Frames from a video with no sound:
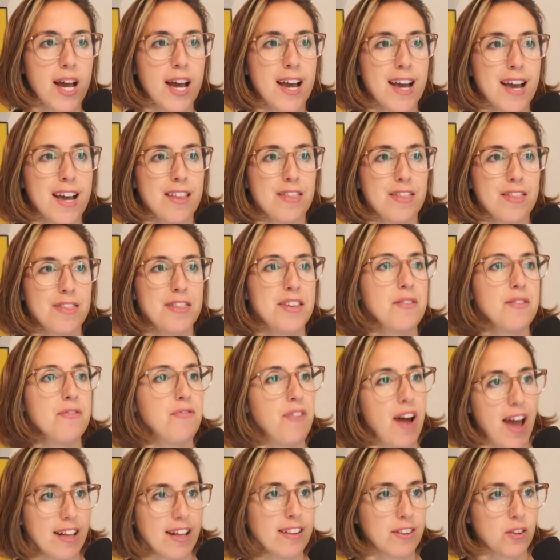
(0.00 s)

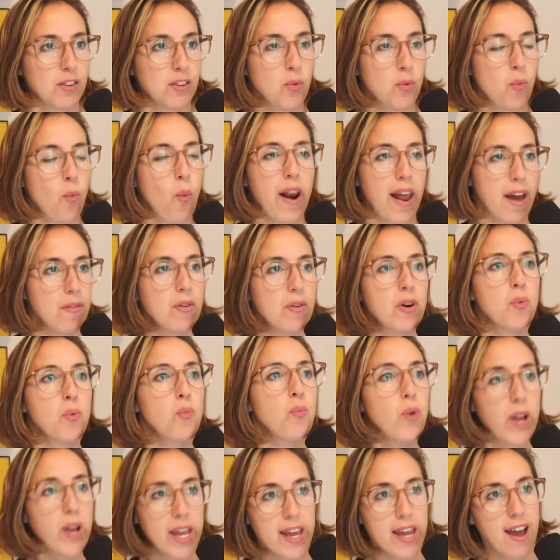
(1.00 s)
defend whatever
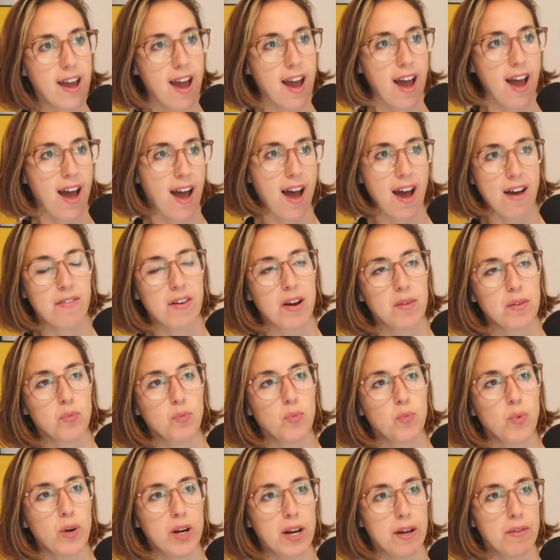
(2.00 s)
we have and
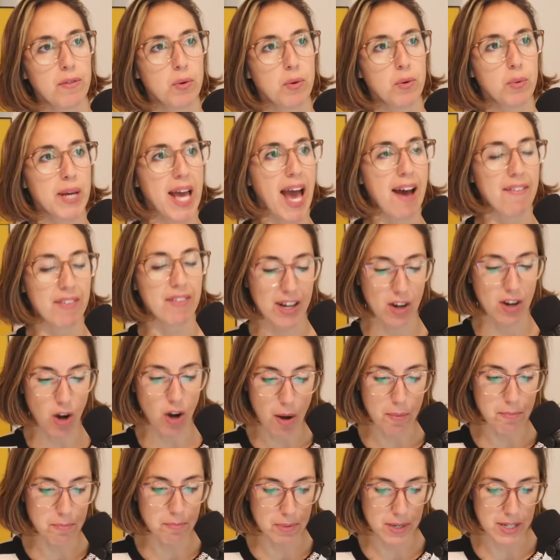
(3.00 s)
whatever we have
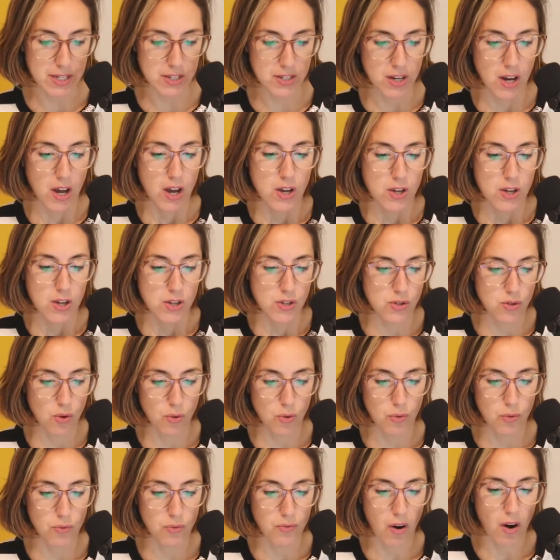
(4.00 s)
accomplished so
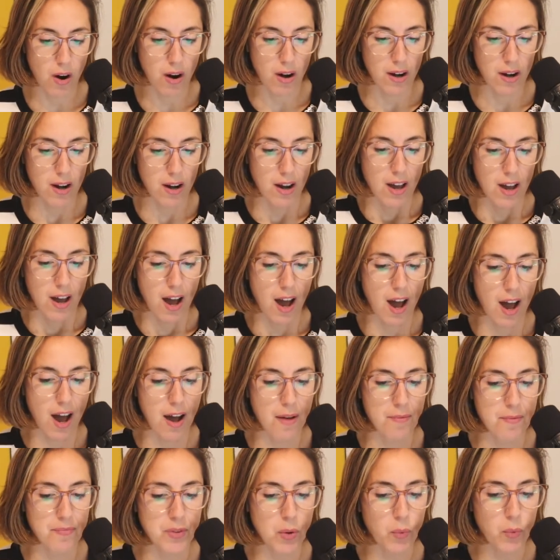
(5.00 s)
far.
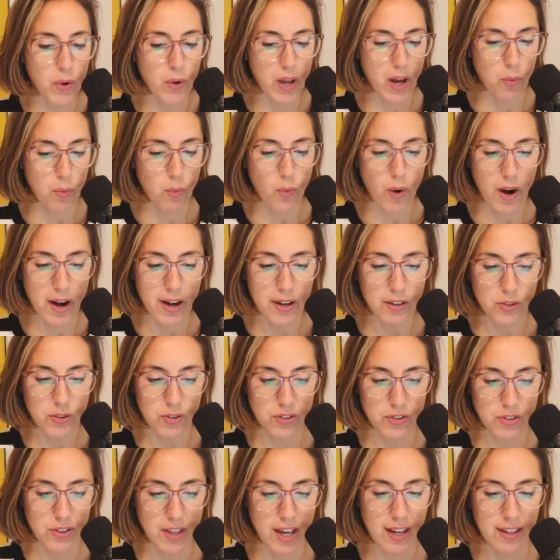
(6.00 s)
We are wired to
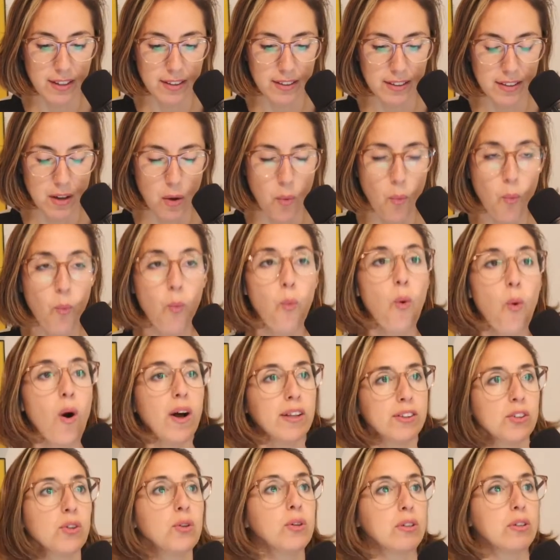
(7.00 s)
think what
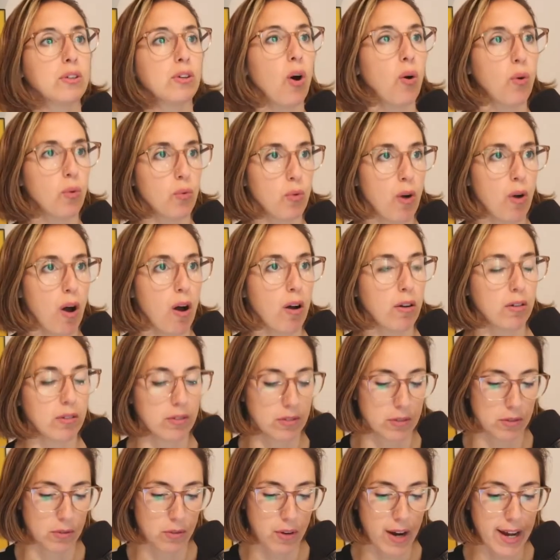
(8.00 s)
could go wrong,
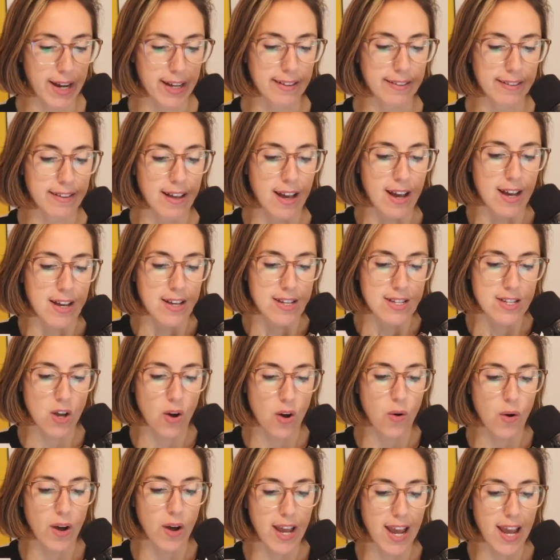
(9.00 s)
right?
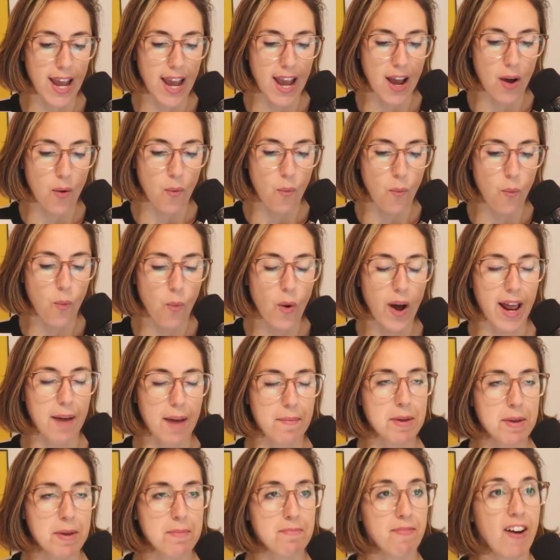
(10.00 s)
So what I'm
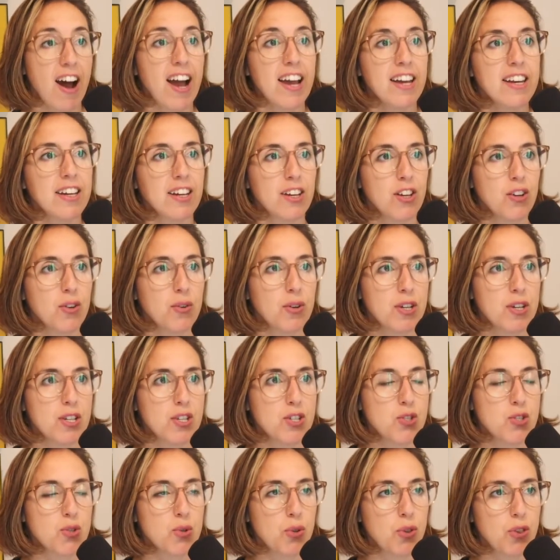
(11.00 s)
inviting you is
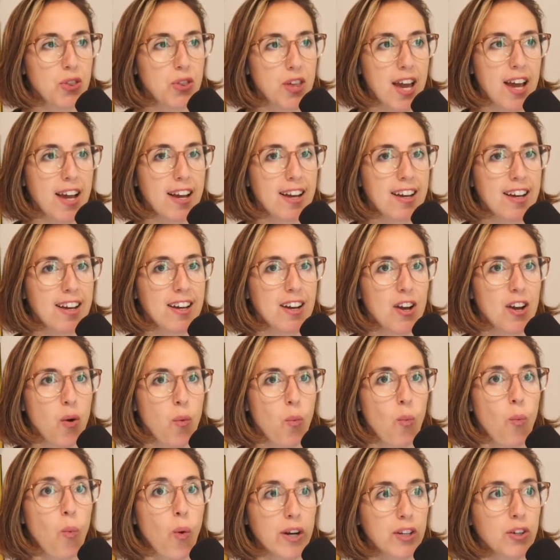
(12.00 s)
to think
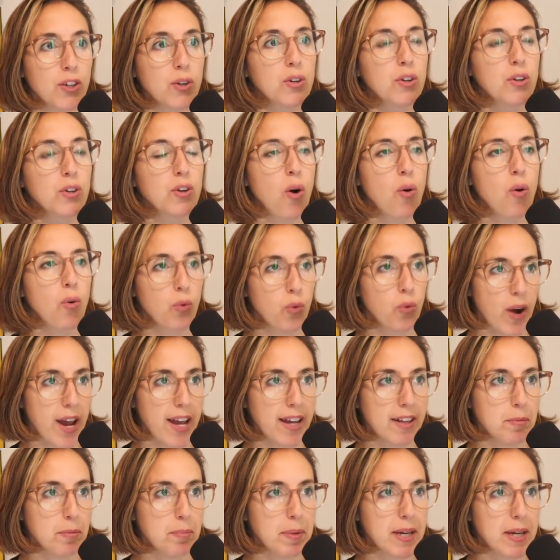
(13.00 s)
what could go
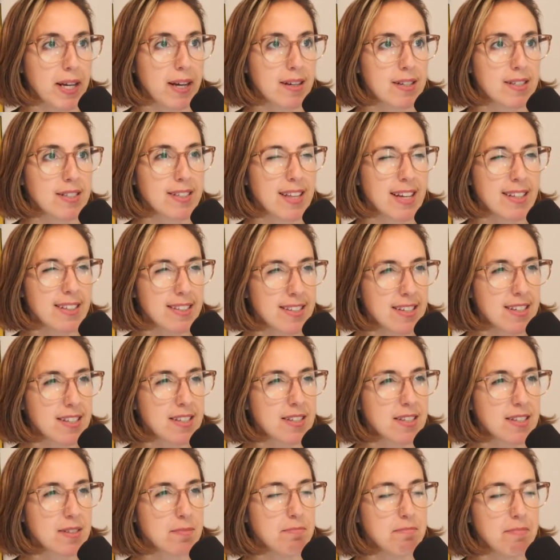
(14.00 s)
great, because that's
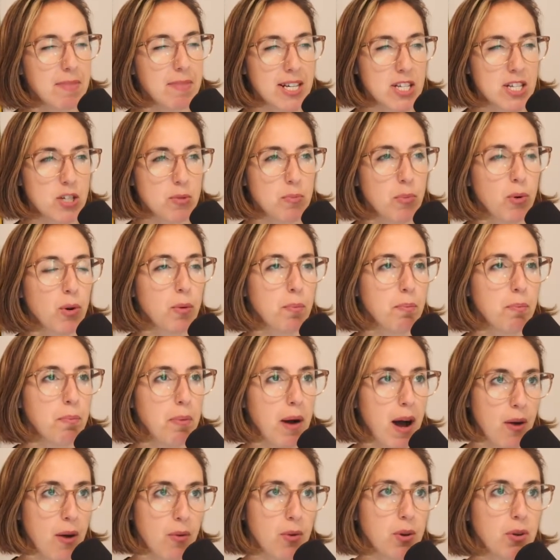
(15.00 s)
a much more
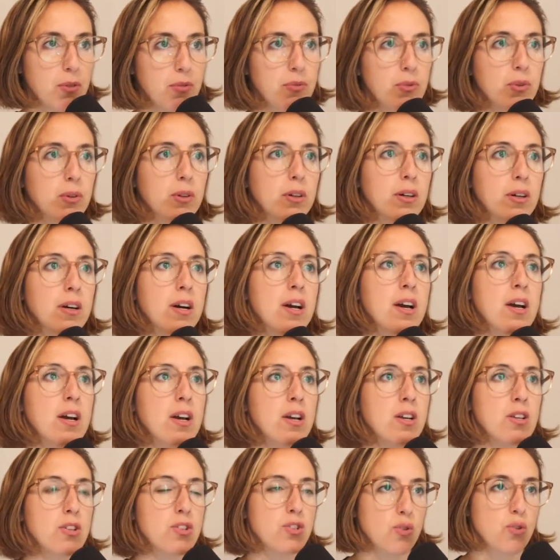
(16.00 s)
powerful
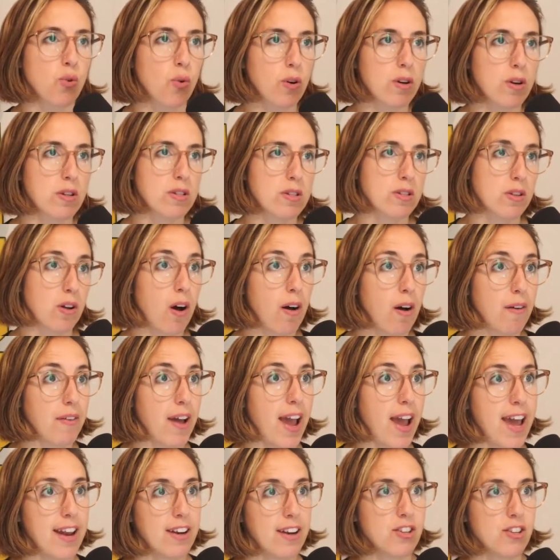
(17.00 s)
source of
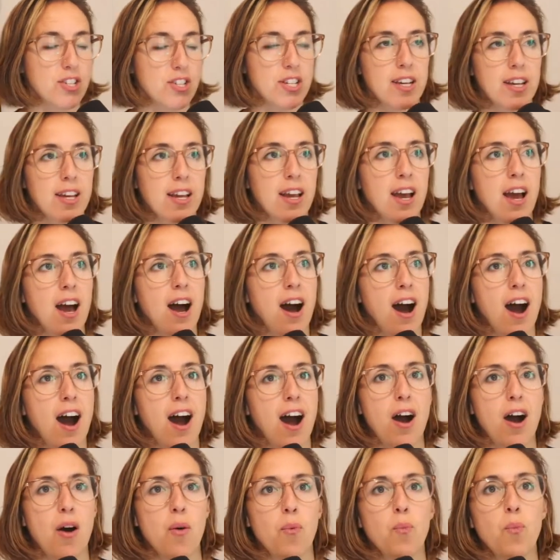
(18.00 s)
energy.
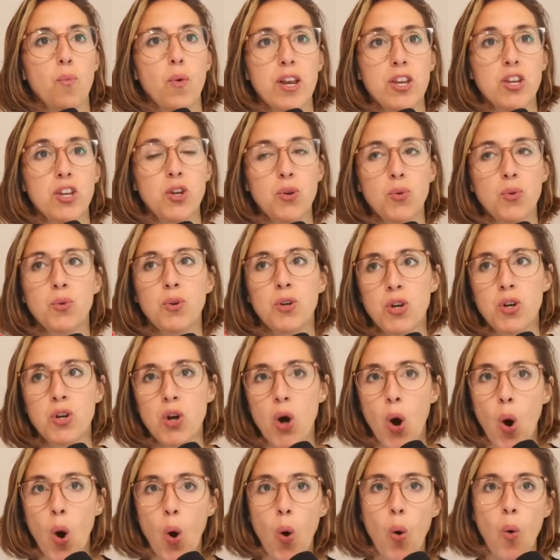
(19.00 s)
When you
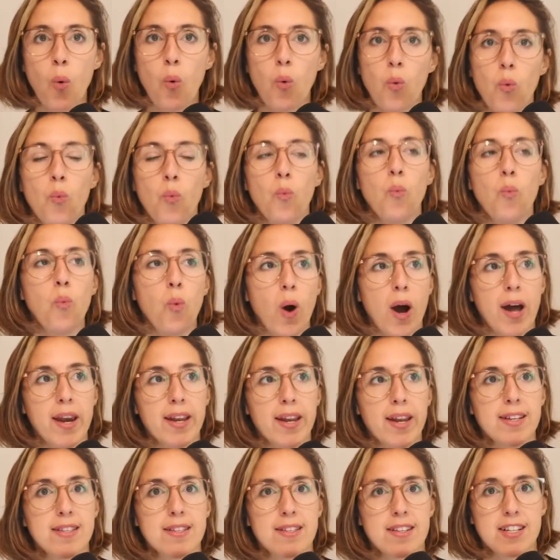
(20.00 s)
know what
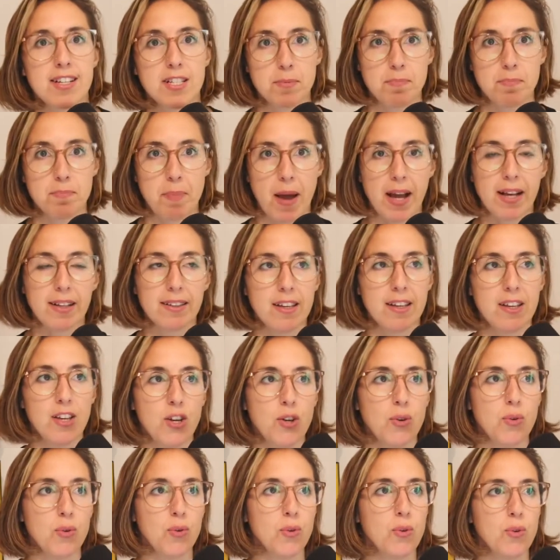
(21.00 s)
is expecting
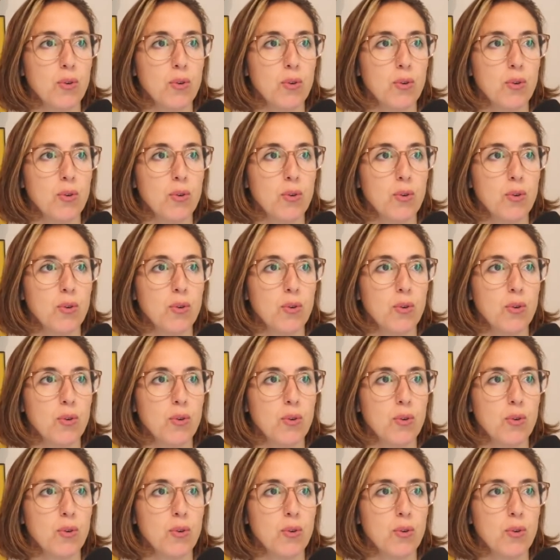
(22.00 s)
you